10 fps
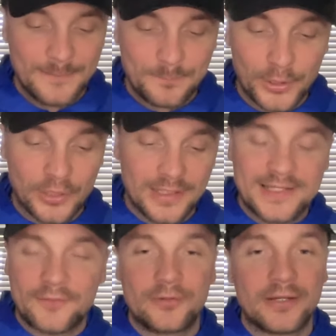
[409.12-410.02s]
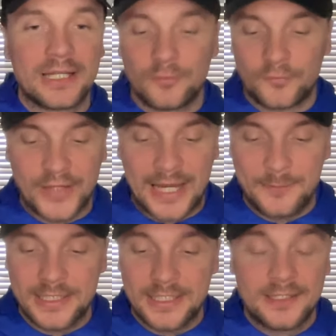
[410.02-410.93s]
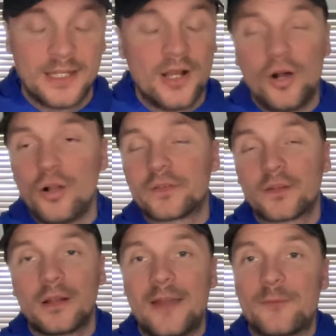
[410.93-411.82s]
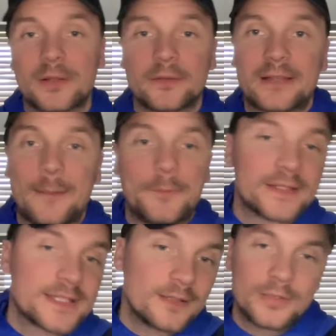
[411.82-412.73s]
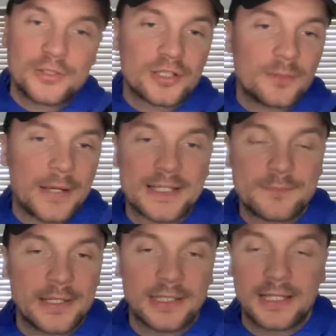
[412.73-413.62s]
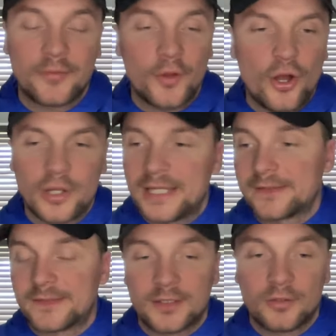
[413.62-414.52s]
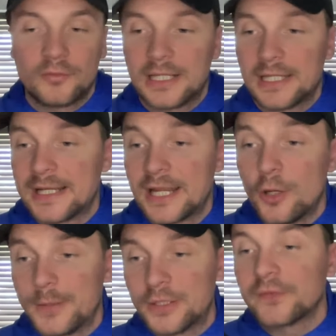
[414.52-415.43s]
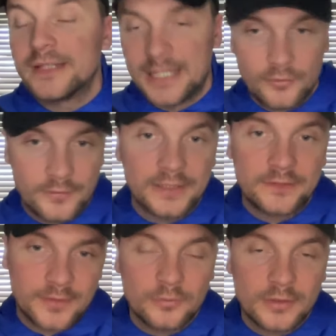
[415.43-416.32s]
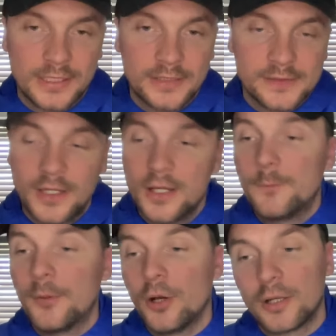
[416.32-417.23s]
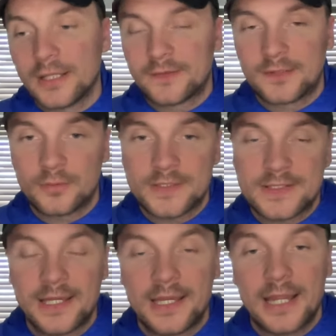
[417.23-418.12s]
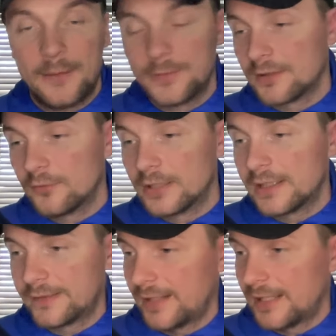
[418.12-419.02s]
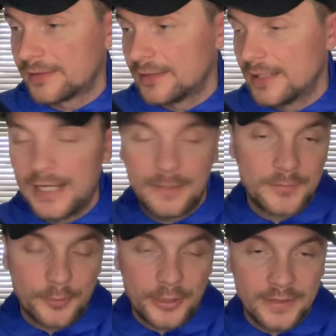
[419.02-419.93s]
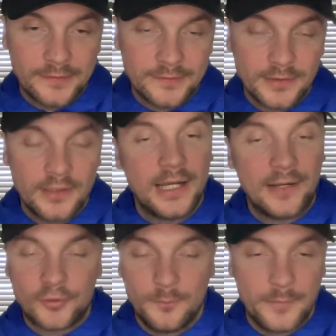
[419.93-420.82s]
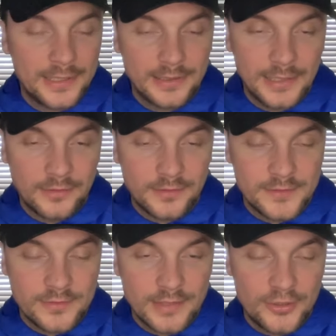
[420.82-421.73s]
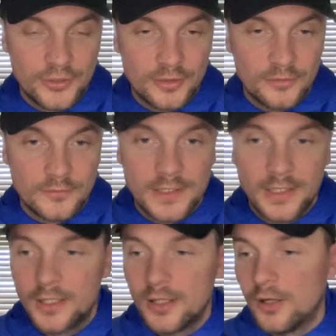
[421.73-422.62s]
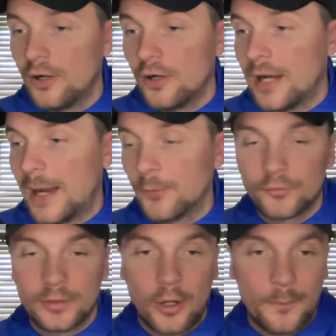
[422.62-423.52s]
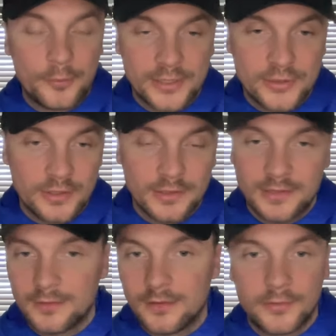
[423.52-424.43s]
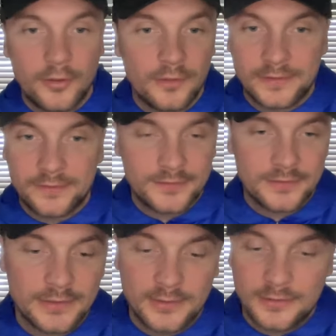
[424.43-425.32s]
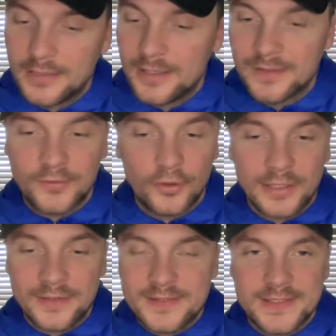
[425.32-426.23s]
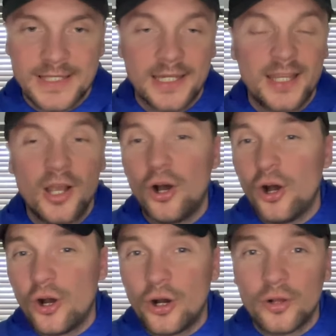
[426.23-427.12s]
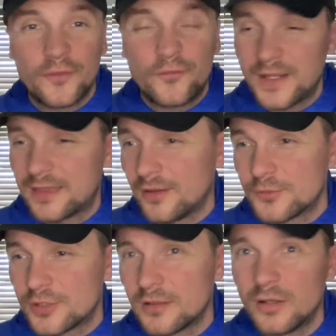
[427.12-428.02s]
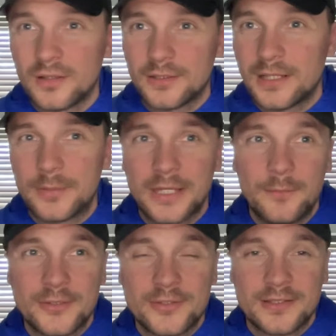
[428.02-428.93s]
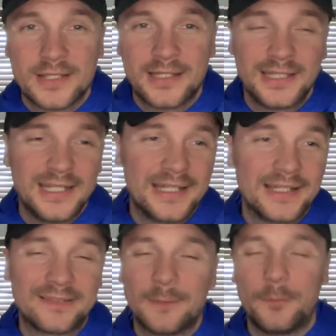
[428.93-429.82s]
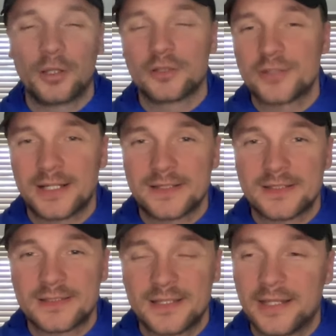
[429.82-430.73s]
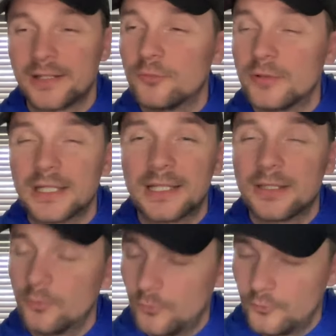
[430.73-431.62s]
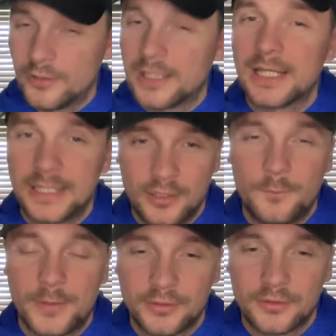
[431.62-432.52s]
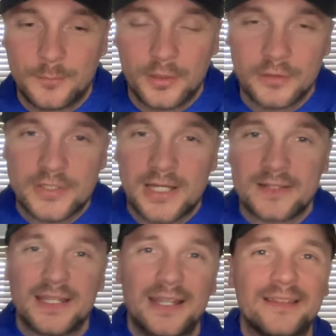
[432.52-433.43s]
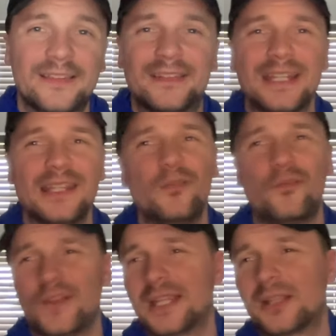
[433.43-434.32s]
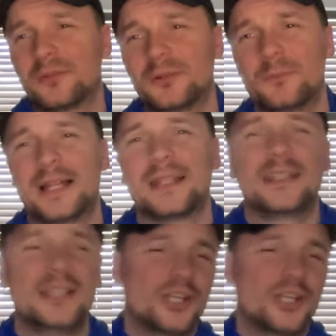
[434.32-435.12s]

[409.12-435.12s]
But he's having a really rough time, isn't he? Also, everybody will start pissing and whinging about his mental health. All he has to do, really, and I hope he does neither of these two things, but all he has to do is say, I'm either really sad, I'm depressed, I've got mental health issues, or I'm under a lot of pressure and all this, know. That's all he has to say. Or the fifth option, or I don't know how many I mentioned then, is he apologises. And I really, really hope he don't apologise. Stick your finger up, man.